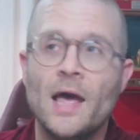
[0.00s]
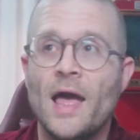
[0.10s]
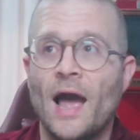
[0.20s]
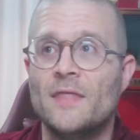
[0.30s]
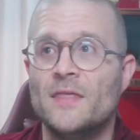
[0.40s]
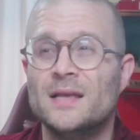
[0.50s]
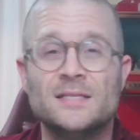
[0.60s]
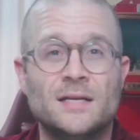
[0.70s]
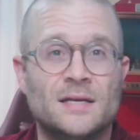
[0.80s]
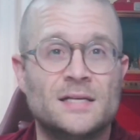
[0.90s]
I think is an
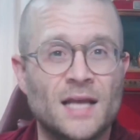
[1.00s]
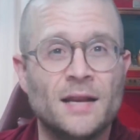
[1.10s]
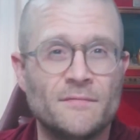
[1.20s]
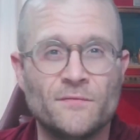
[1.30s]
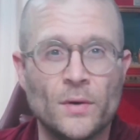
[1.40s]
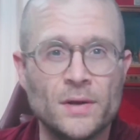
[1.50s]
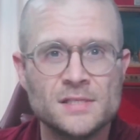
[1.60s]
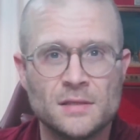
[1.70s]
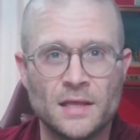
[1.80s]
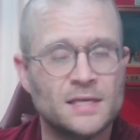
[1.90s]
exciting voice.
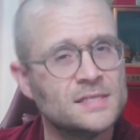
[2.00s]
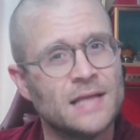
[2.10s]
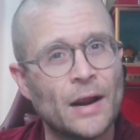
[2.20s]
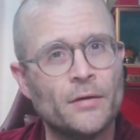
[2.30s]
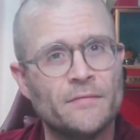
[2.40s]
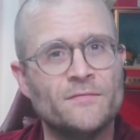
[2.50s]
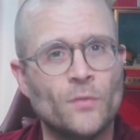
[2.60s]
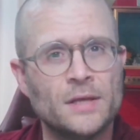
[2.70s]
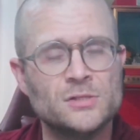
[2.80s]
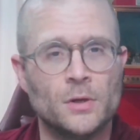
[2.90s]
Like his narrative voice
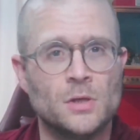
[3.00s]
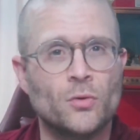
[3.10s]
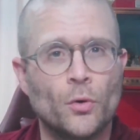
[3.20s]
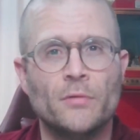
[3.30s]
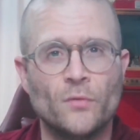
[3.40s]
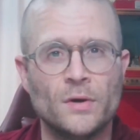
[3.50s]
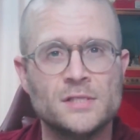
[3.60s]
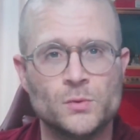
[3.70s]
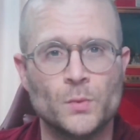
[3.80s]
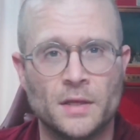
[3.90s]
or his authorial voice is
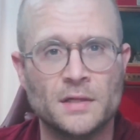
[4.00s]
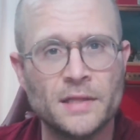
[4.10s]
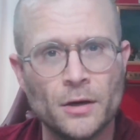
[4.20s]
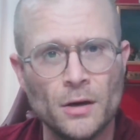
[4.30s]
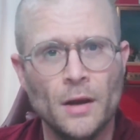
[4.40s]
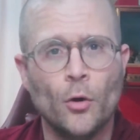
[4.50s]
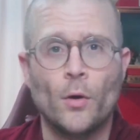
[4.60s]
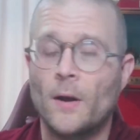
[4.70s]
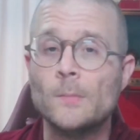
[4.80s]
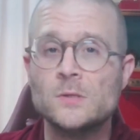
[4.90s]
really clear, or it
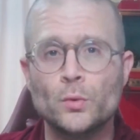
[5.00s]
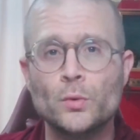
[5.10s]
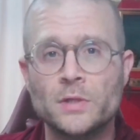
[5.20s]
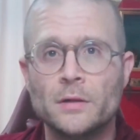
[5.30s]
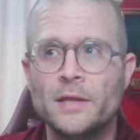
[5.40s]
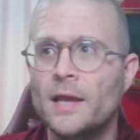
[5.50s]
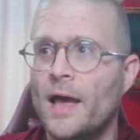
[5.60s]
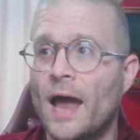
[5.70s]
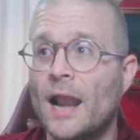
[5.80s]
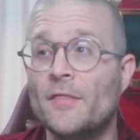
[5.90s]
comes through clearly,
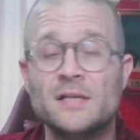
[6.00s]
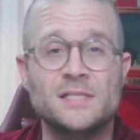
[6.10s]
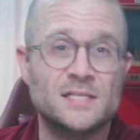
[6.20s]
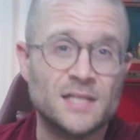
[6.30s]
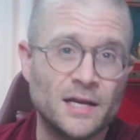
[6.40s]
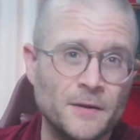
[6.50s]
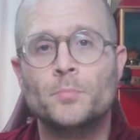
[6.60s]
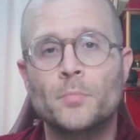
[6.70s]
and I think it's exciting.